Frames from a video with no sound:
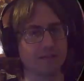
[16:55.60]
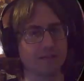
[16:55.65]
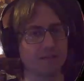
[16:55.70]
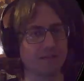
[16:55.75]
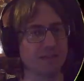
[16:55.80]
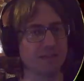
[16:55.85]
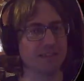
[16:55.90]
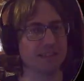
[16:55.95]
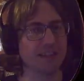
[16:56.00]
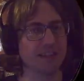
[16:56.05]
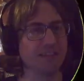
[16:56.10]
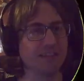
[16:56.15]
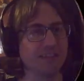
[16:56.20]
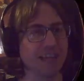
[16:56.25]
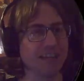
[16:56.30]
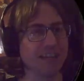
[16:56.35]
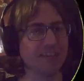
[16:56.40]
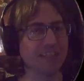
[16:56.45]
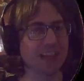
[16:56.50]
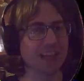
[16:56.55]
Slow
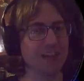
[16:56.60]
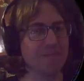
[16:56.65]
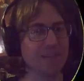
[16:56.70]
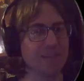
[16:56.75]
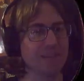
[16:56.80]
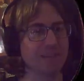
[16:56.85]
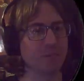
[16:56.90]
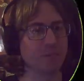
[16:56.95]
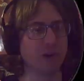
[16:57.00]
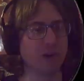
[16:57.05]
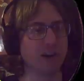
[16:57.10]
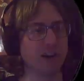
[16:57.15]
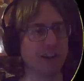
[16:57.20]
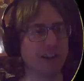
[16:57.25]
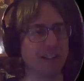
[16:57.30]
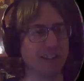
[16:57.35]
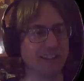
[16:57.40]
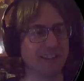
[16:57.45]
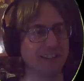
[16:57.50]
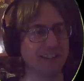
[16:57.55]
down time is
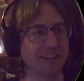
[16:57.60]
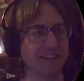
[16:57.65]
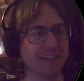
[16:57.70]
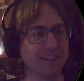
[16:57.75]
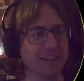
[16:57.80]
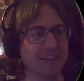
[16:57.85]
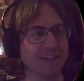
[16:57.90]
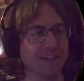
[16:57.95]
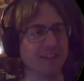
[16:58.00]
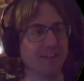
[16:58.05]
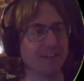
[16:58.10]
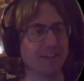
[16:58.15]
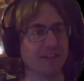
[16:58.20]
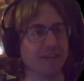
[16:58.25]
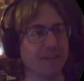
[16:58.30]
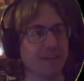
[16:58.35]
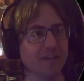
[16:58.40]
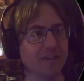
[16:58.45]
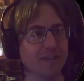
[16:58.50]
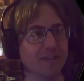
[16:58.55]
worse than...
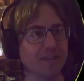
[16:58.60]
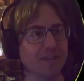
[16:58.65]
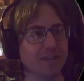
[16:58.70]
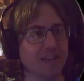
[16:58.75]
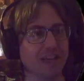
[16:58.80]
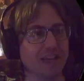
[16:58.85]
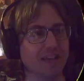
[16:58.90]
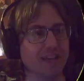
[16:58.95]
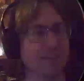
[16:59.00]
Okay.